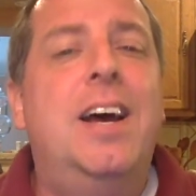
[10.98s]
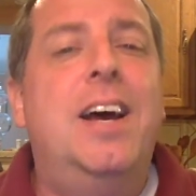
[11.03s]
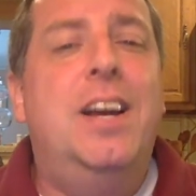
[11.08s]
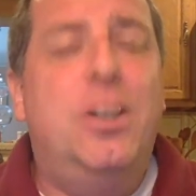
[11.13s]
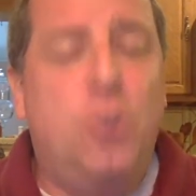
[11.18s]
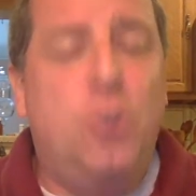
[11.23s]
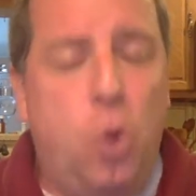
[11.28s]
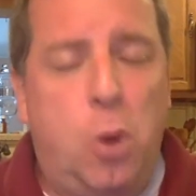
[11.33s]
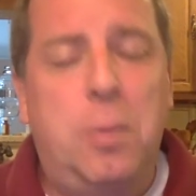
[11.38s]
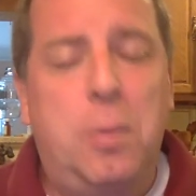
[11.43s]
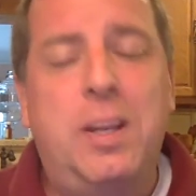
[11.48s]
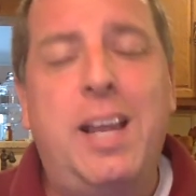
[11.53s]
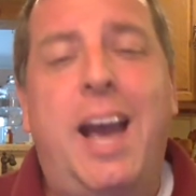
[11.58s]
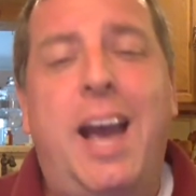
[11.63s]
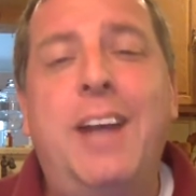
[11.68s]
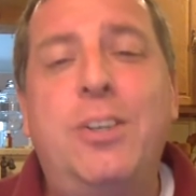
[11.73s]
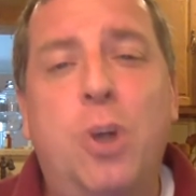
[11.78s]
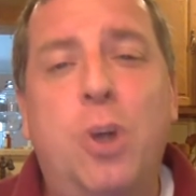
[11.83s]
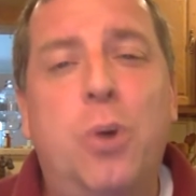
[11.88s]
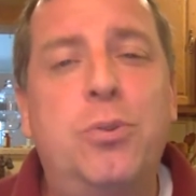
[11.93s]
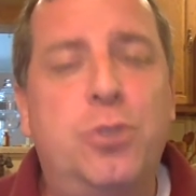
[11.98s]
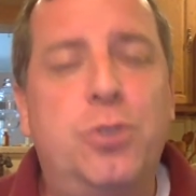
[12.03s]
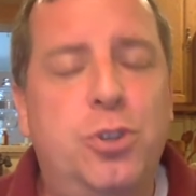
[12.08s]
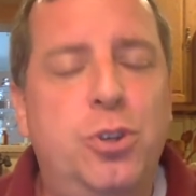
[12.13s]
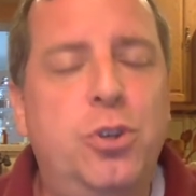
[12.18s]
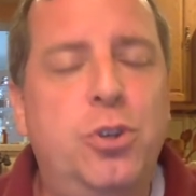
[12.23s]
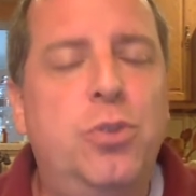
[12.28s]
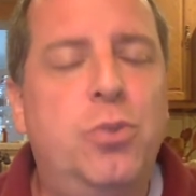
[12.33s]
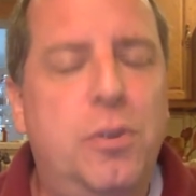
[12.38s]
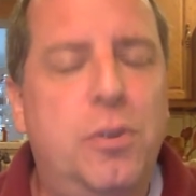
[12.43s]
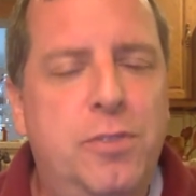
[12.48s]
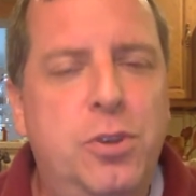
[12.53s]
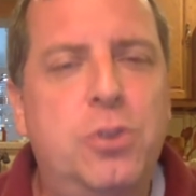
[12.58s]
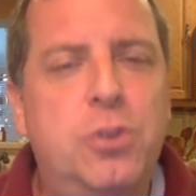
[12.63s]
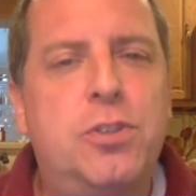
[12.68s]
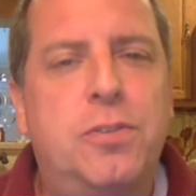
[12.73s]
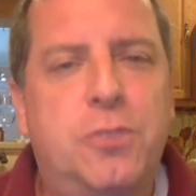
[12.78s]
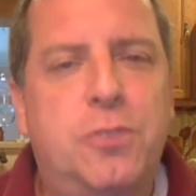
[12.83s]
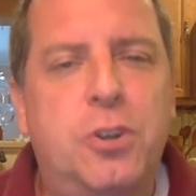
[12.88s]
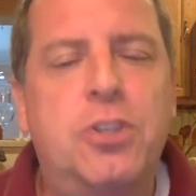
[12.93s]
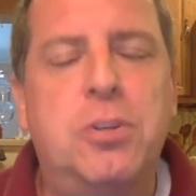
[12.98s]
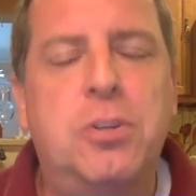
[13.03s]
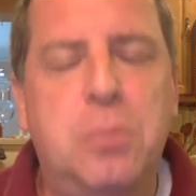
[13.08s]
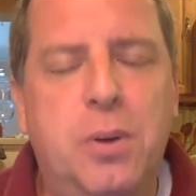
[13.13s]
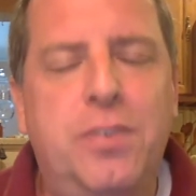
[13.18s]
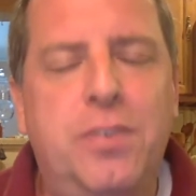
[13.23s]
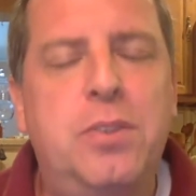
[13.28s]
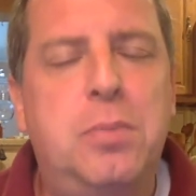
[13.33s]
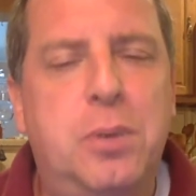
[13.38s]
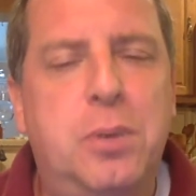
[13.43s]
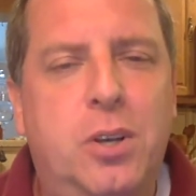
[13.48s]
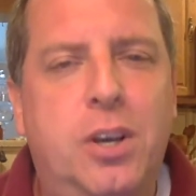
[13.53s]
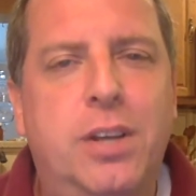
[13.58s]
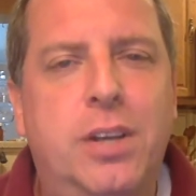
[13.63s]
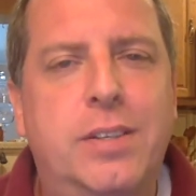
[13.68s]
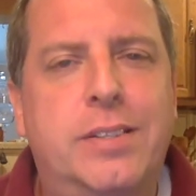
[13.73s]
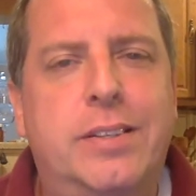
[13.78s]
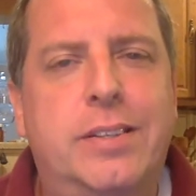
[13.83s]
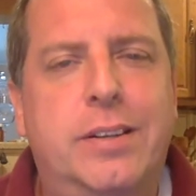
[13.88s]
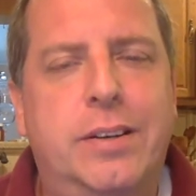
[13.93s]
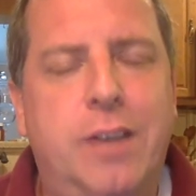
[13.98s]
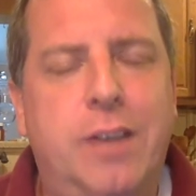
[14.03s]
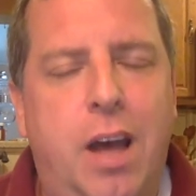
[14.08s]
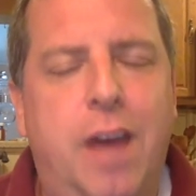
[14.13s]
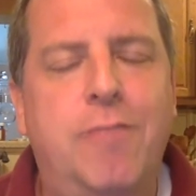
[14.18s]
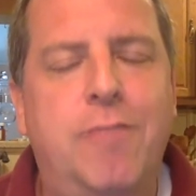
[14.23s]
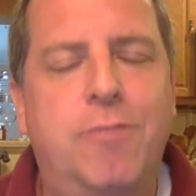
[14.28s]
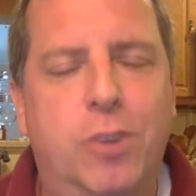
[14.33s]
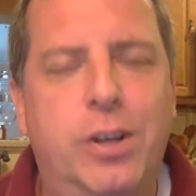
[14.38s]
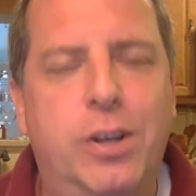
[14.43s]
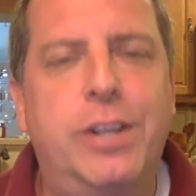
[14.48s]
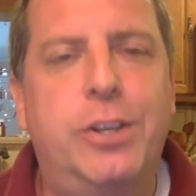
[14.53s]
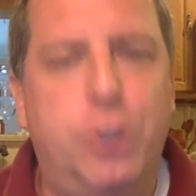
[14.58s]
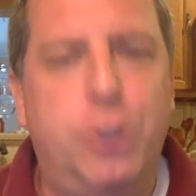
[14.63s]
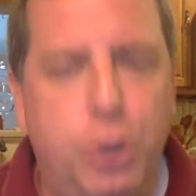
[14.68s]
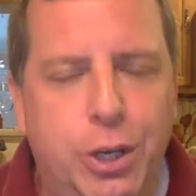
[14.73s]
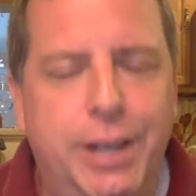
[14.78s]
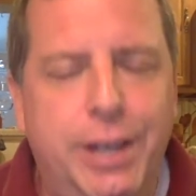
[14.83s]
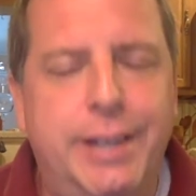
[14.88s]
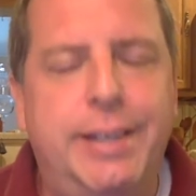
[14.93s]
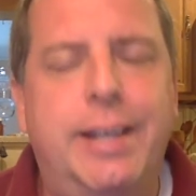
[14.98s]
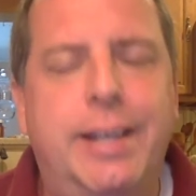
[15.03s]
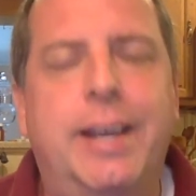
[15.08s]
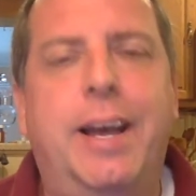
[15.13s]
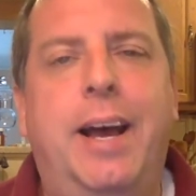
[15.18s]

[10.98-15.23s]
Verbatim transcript: normally I don't do reviews of Christian movies because they're not very good.